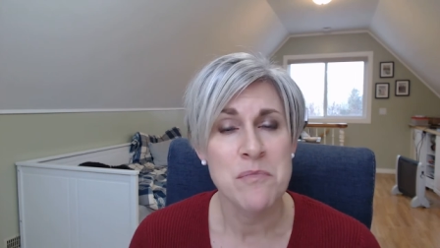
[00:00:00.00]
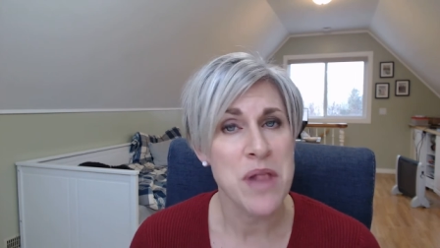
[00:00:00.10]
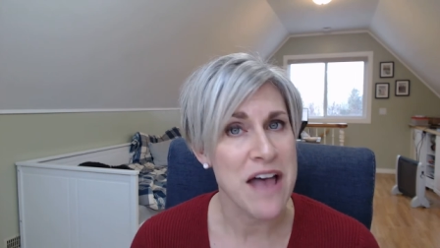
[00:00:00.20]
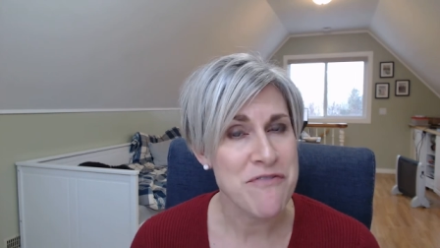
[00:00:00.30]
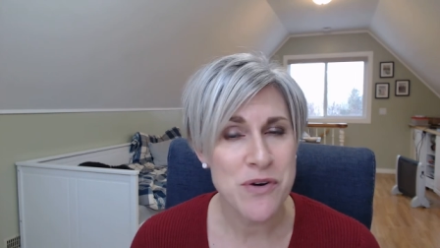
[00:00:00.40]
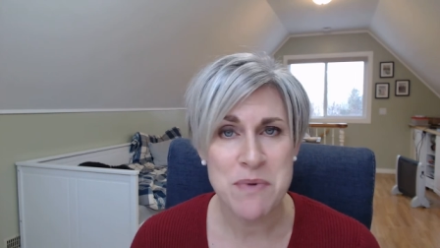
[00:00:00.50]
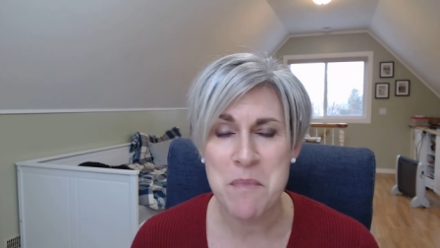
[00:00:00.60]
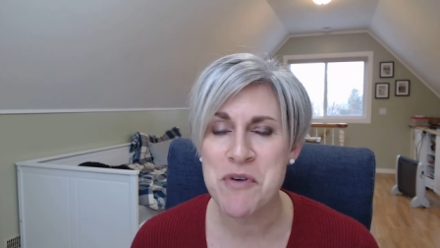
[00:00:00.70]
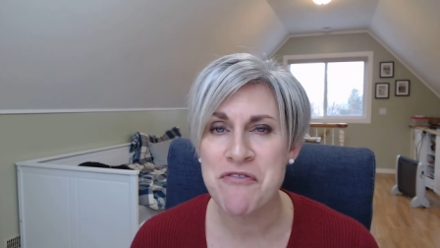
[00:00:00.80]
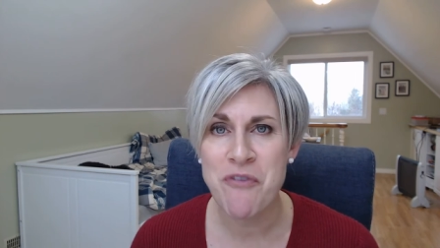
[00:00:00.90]
Platform
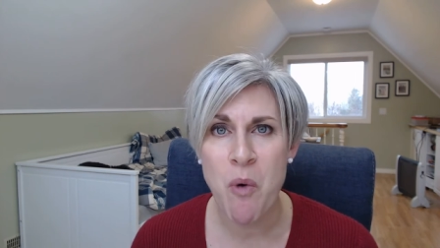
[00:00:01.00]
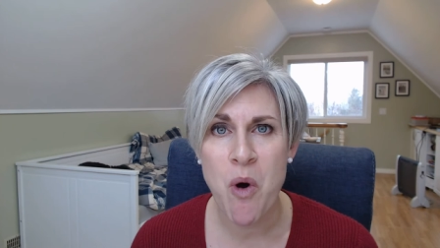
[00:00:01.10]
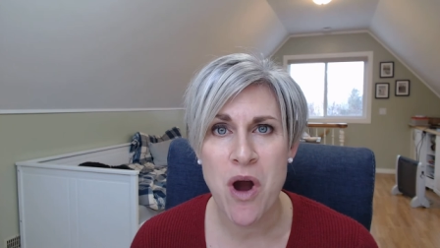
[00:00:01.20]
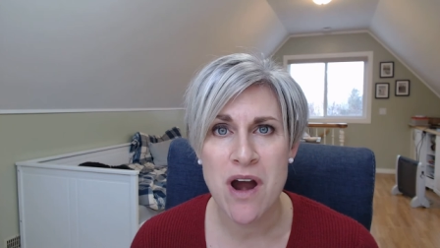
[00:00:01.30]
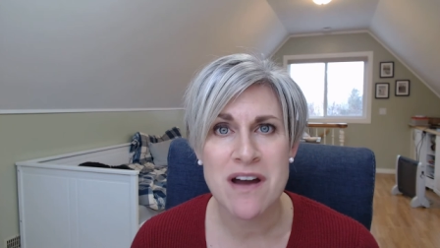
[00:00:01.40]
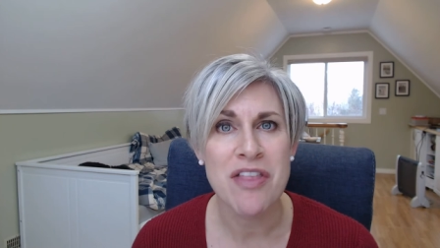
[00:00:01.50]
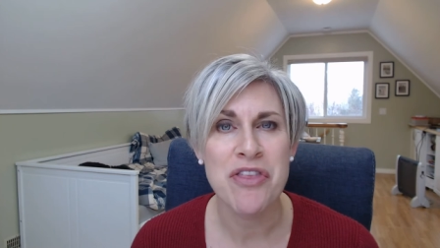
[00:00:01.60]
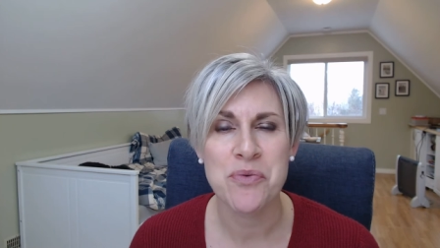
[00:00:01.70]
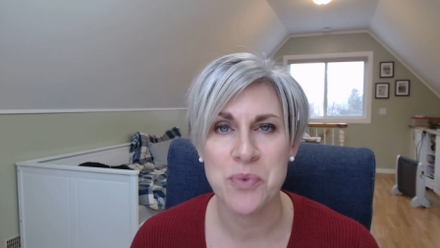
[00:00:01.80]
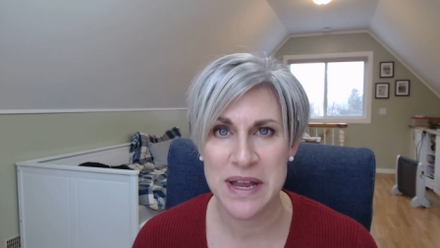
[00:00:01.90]
number four,
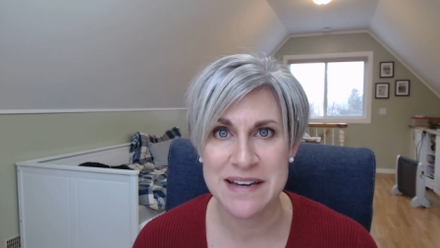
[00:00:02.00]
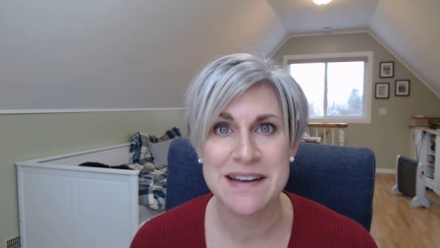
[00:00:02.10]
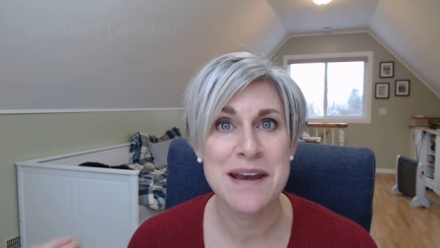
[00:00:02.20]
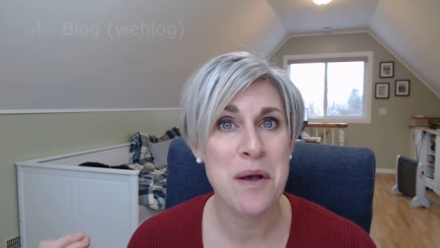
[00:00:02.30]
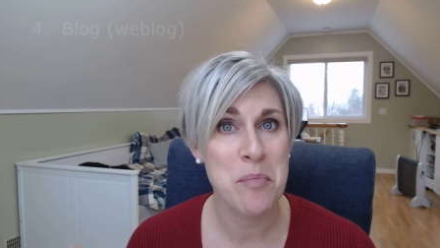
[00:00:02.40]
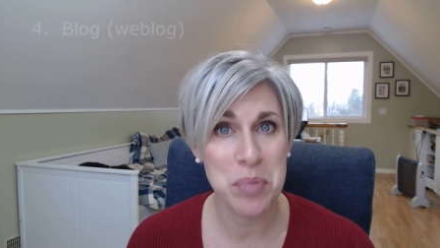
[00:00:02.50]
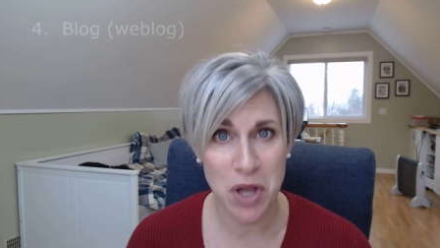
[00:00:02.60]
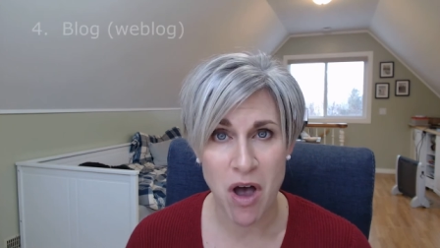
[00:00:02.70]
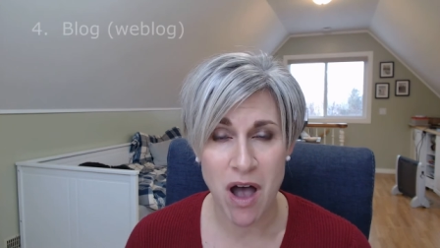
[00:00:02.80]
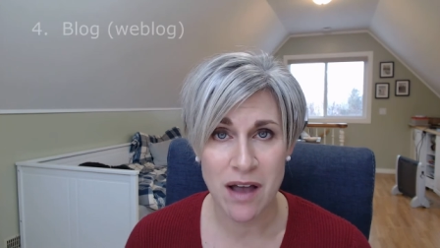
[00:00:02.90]
the written
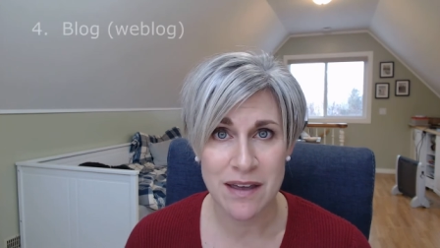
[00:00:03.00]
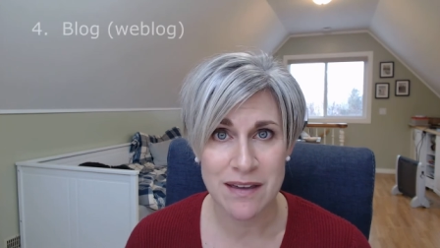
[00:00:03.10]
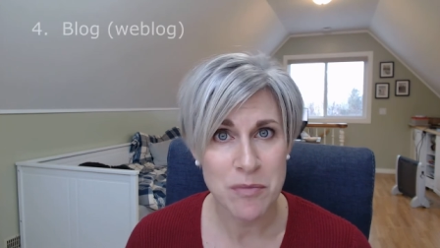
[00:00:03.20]
blog.